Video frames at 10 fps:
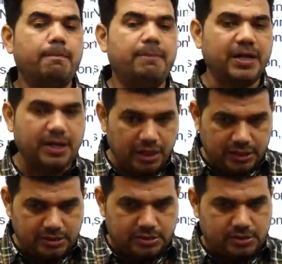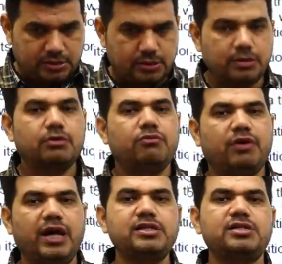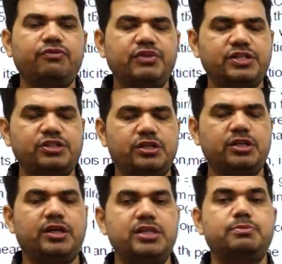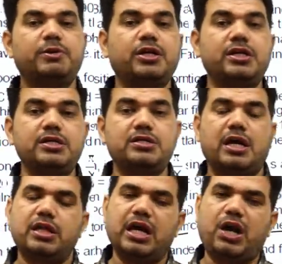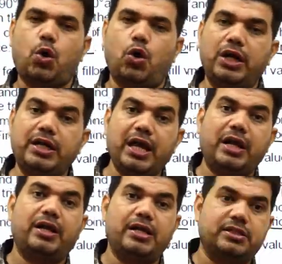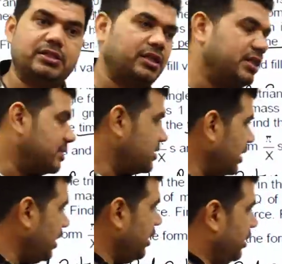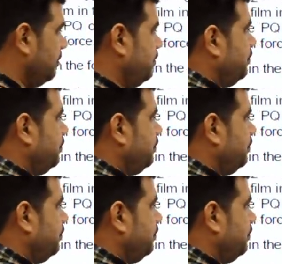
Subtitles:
Because why the surface tension increase? Because the contact length increase. See here,